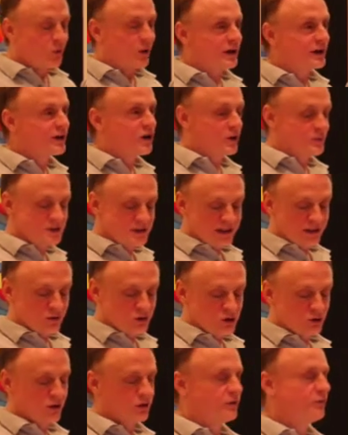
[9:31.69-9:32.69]
When it comes
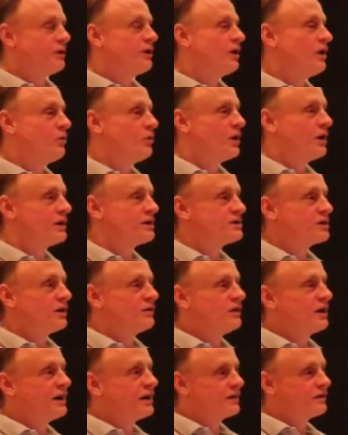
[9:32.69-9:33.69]
down to it, we all want
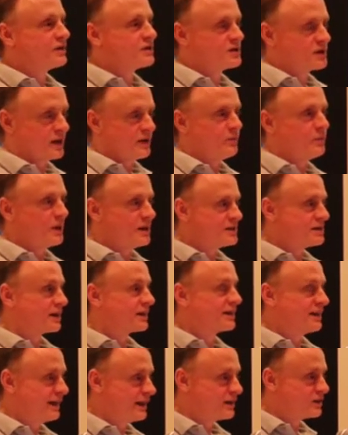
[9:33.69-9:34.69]
a lot of the same
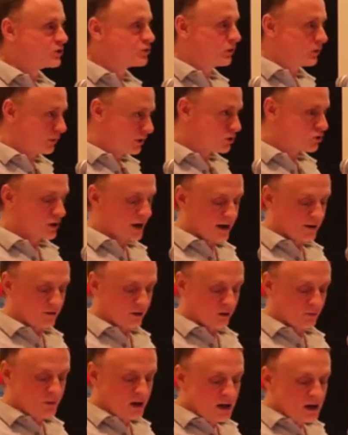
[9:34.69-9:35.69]
basic things when we
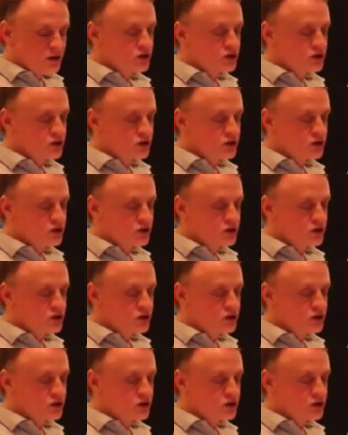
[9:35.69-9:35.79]
travel.